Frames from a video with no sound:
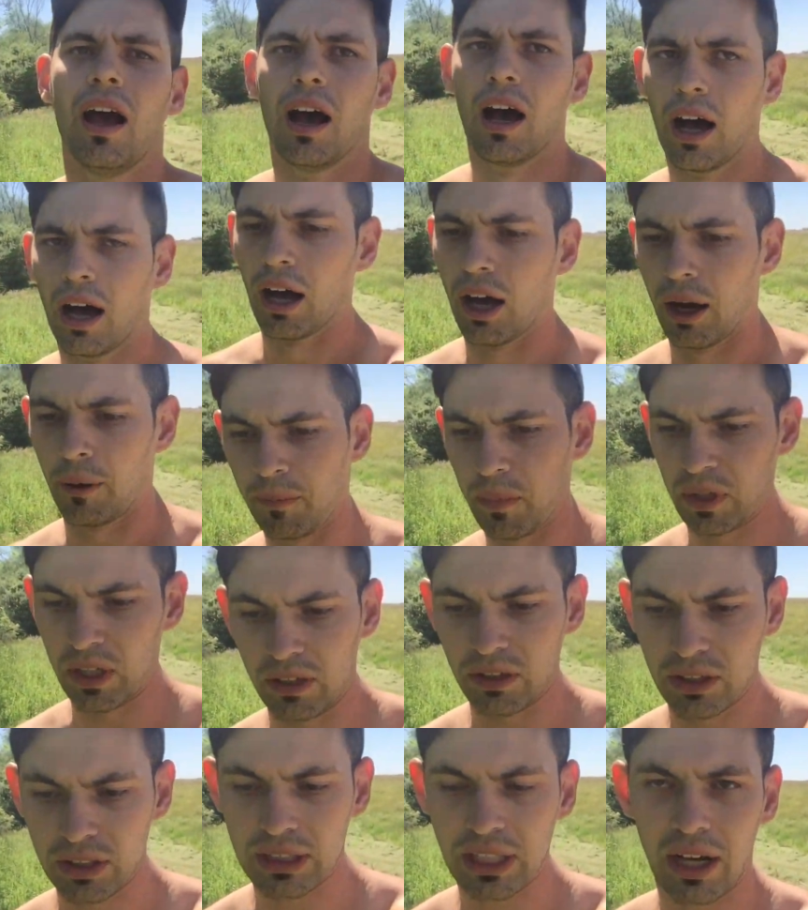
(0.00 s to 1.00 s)
um,
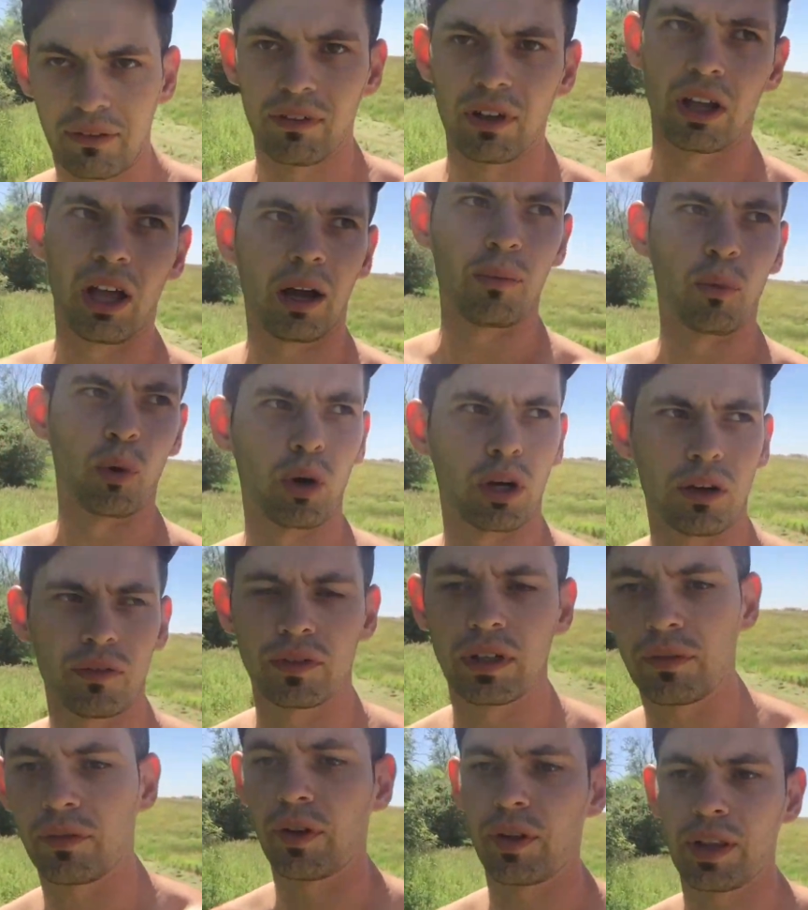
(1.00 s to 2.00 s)
you just have a lot more of
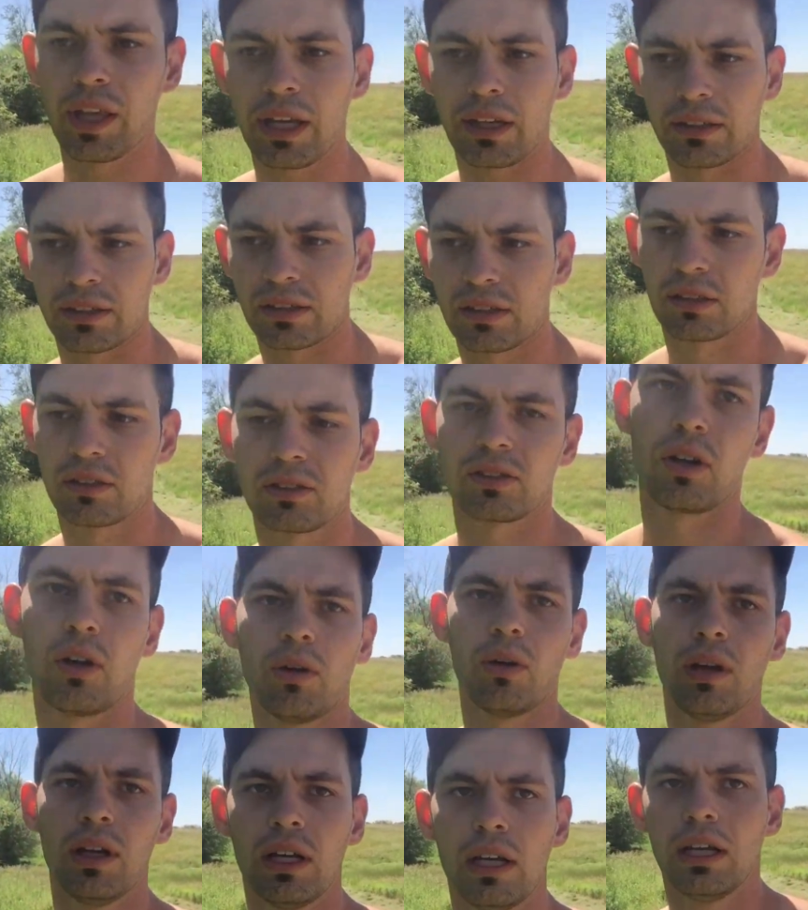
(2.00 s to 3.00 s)
different things.
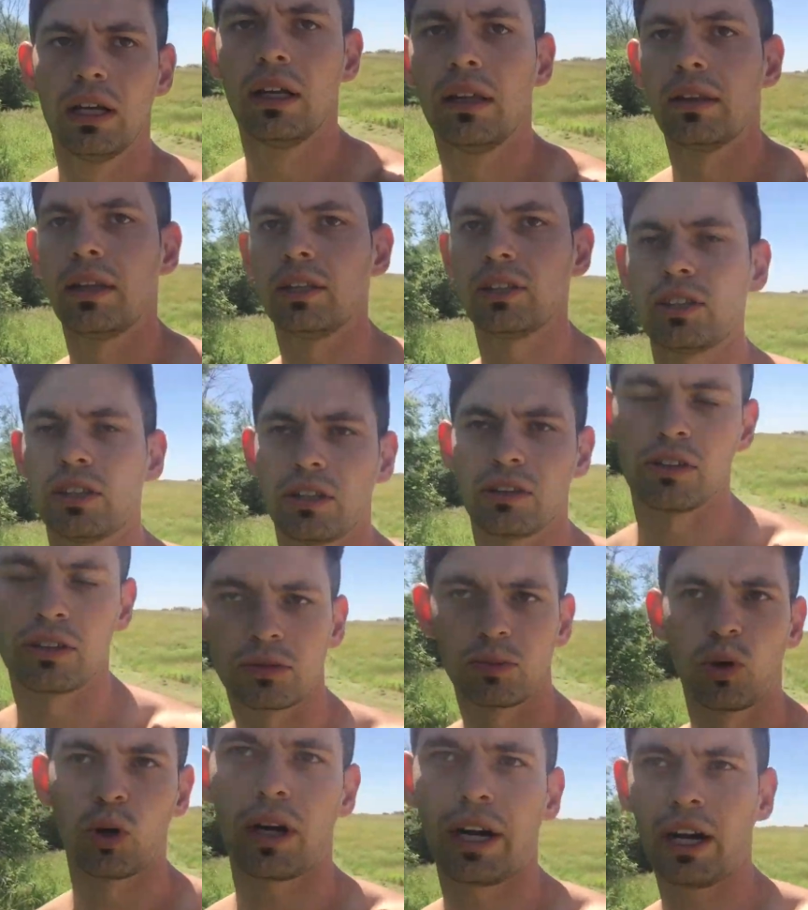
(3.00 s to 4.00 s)
So this year
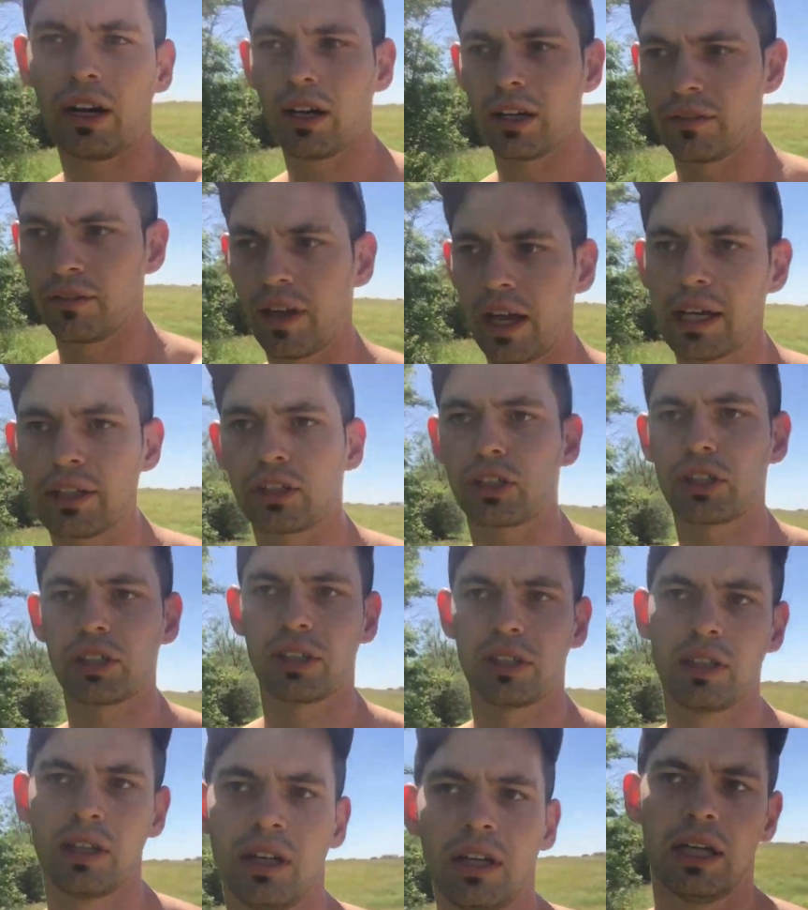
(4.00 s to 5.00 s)
there's more hairy vetch
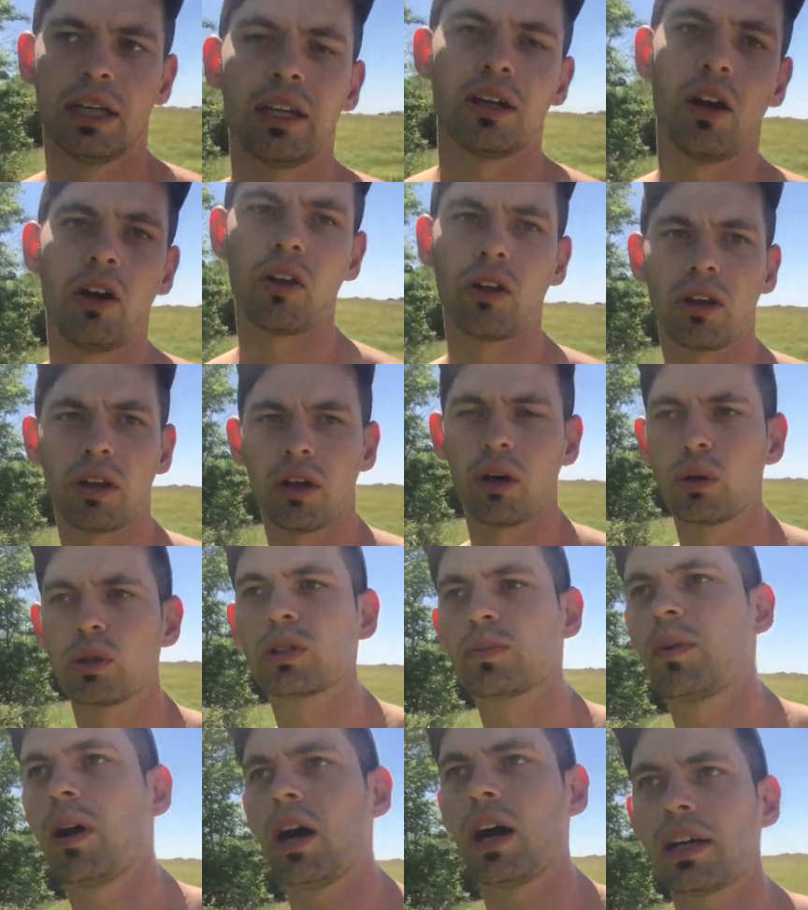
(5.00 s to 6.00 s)
in all the low
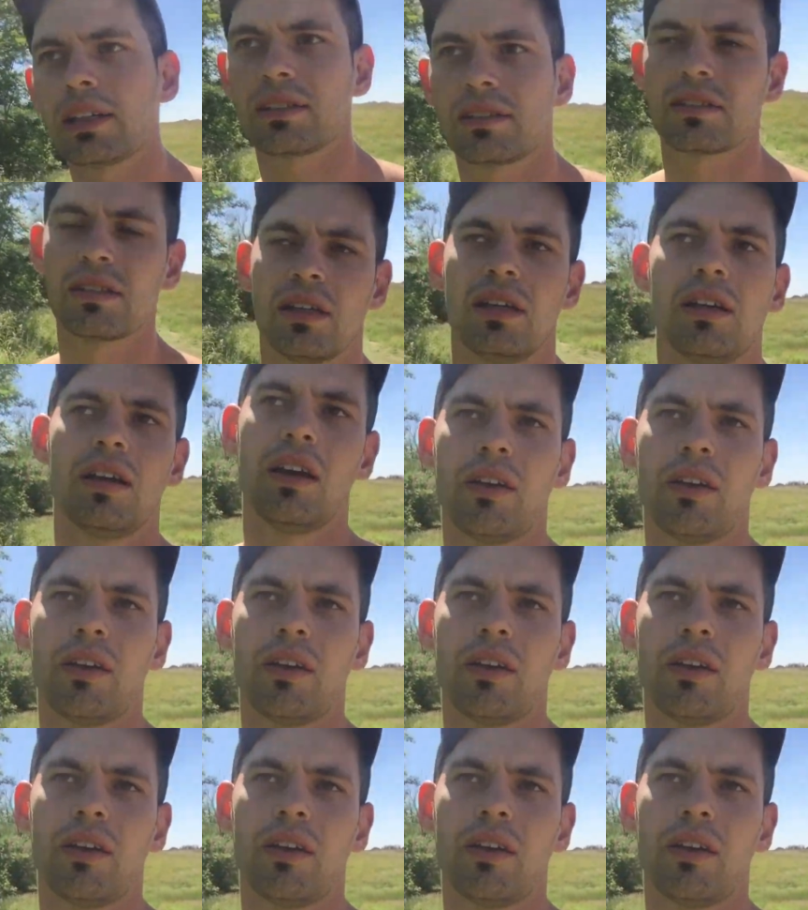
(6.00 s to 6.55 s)
spots.